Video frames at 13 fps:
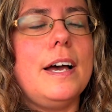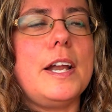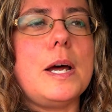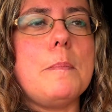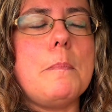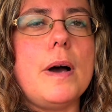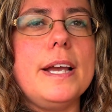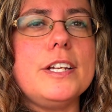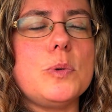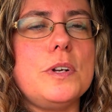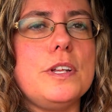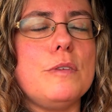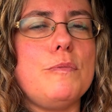And I might
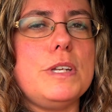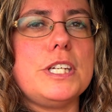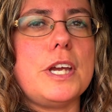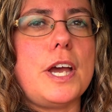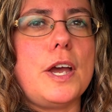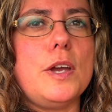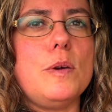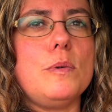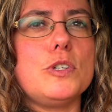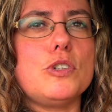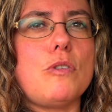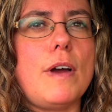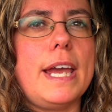do another video
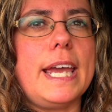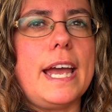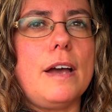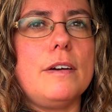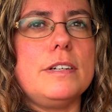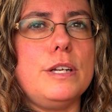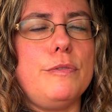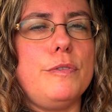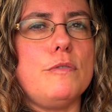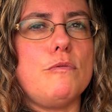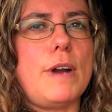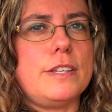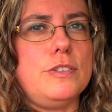trying out
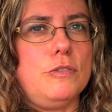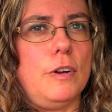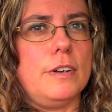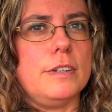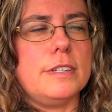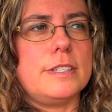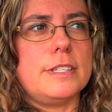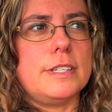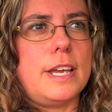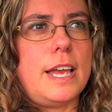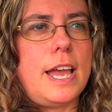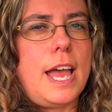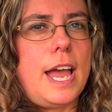different restaurants
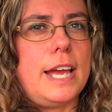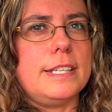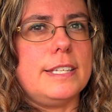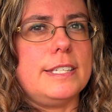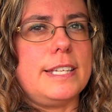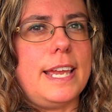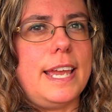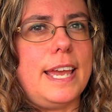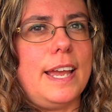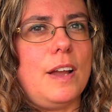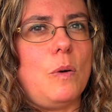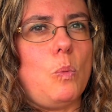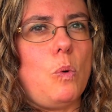and
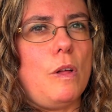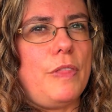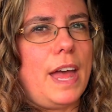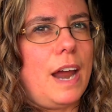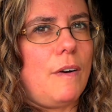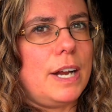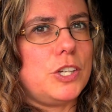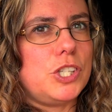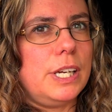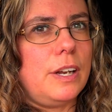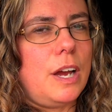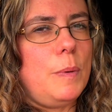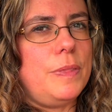seeing what they're
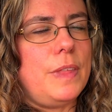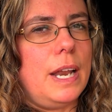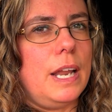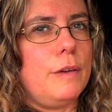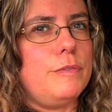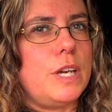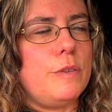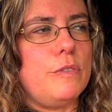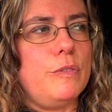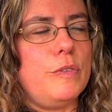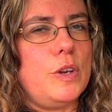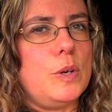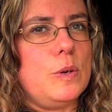actually like with their leftover
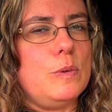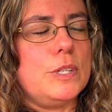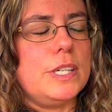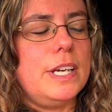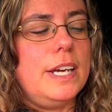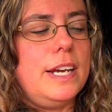food.